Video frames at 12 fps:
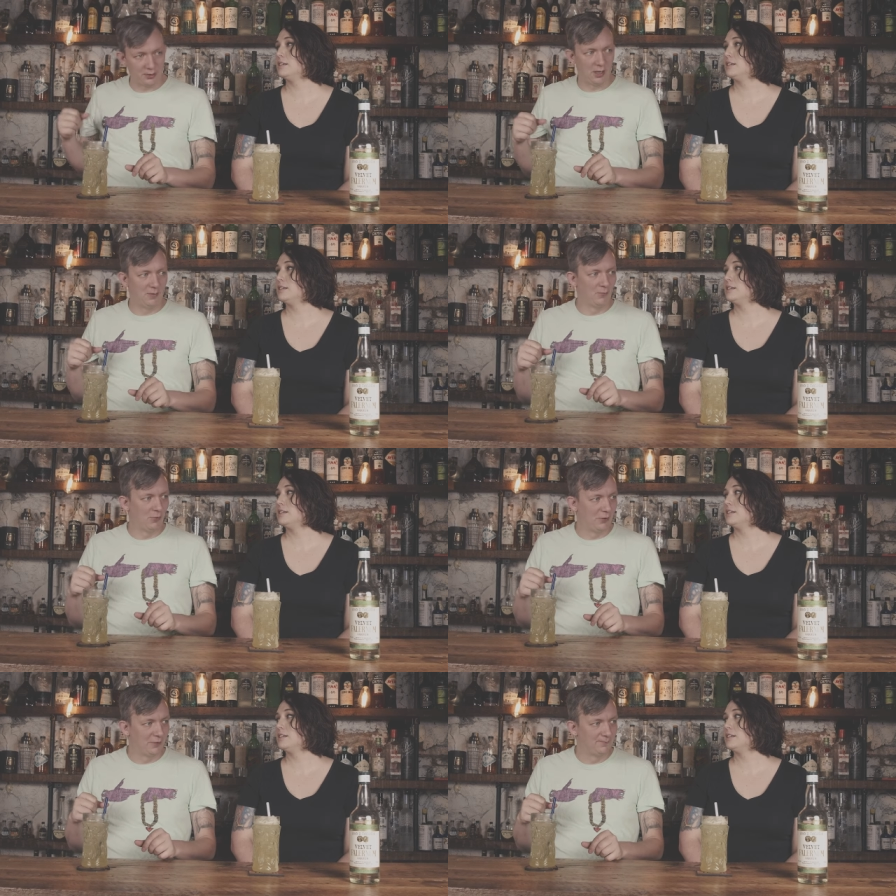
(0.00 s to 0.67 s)
the
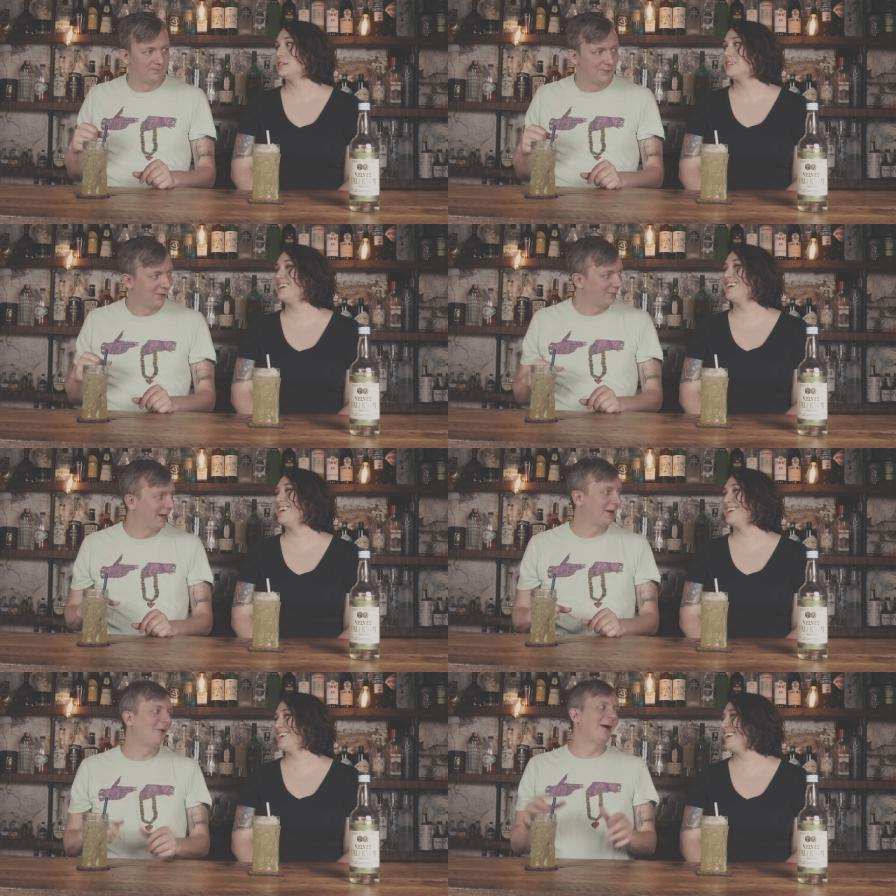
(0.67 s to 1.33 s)
lawnmower. I'm
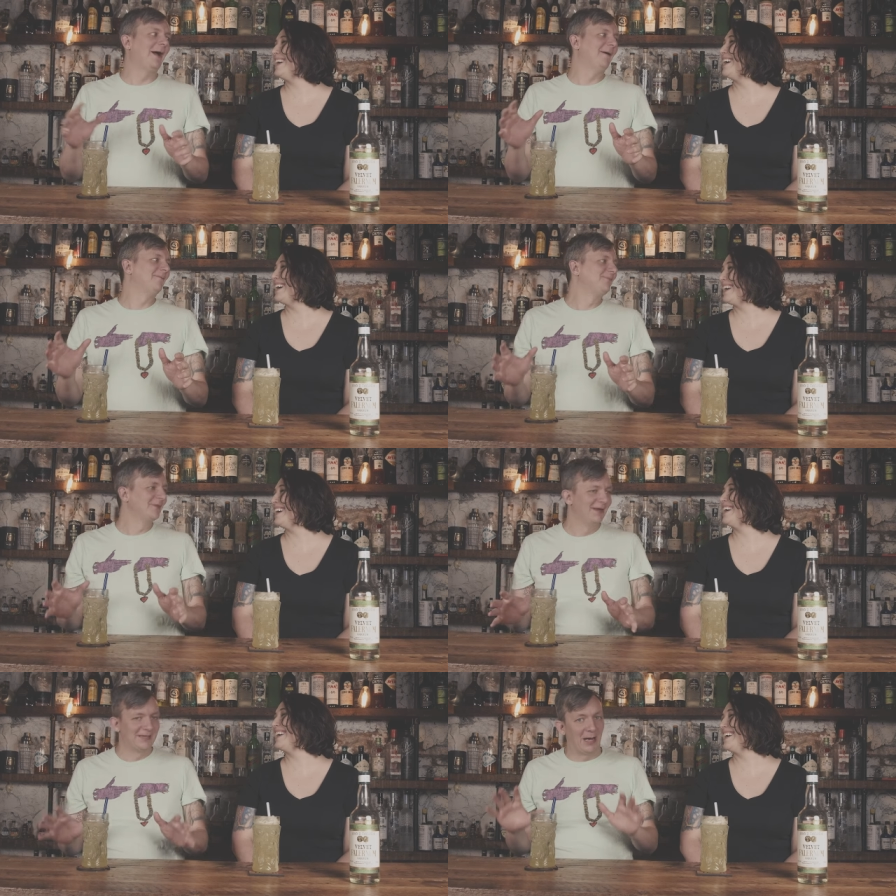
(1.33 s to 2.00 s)
like, all right,
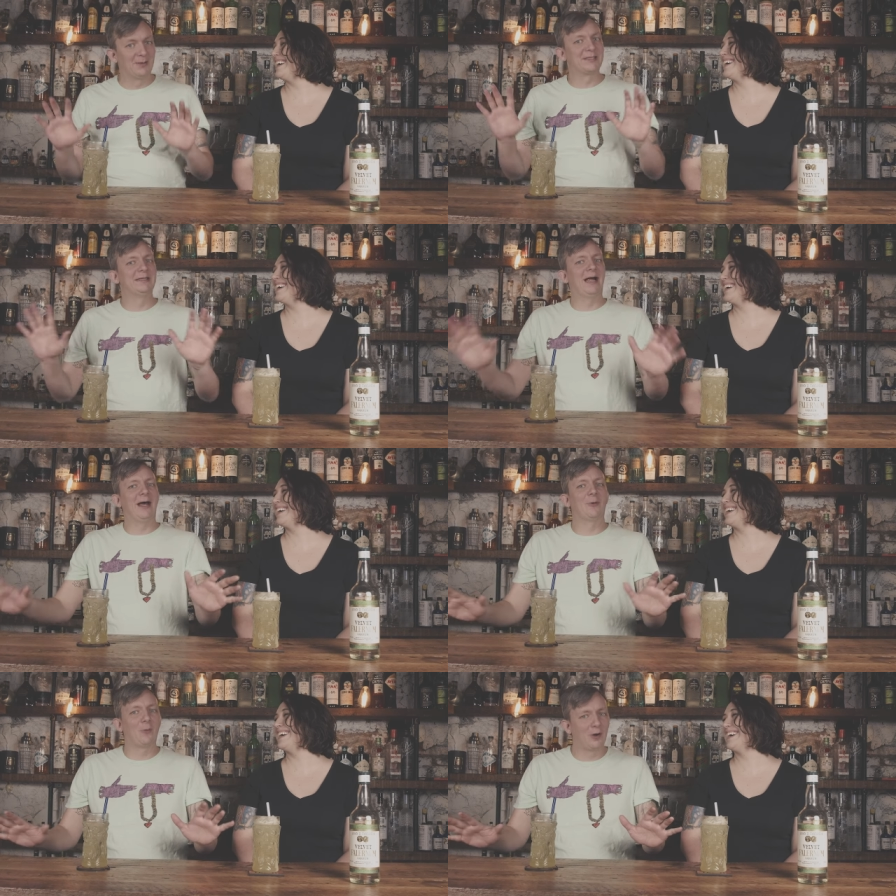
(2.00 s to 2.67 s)
that was a
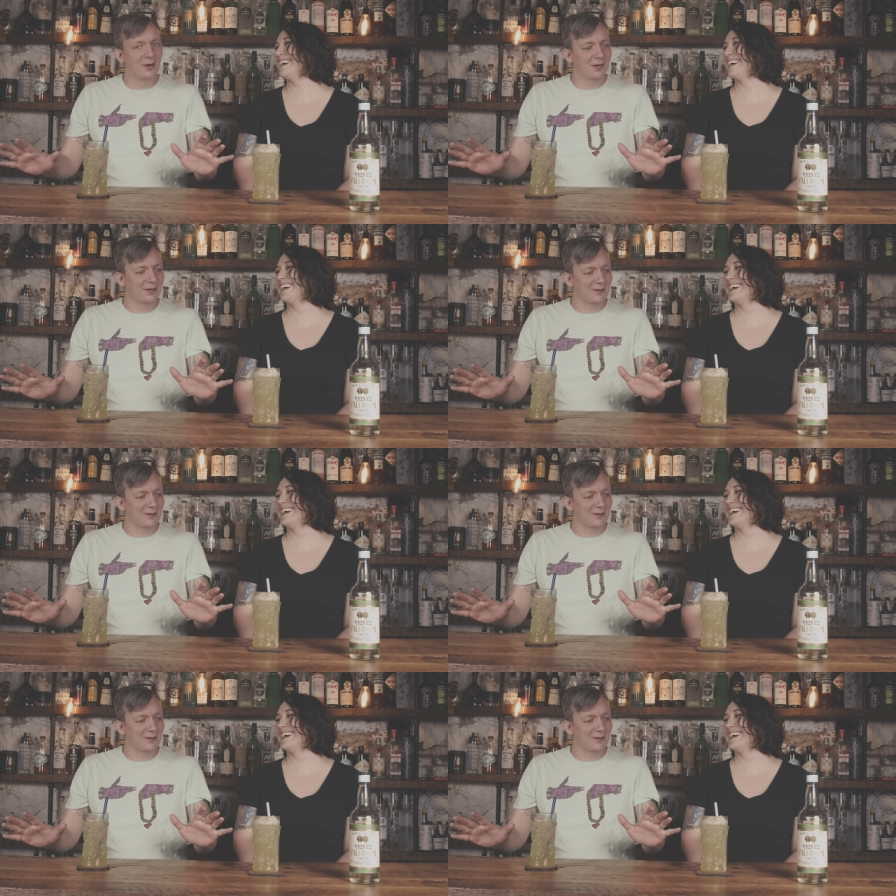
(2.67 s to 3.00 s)
lot of work.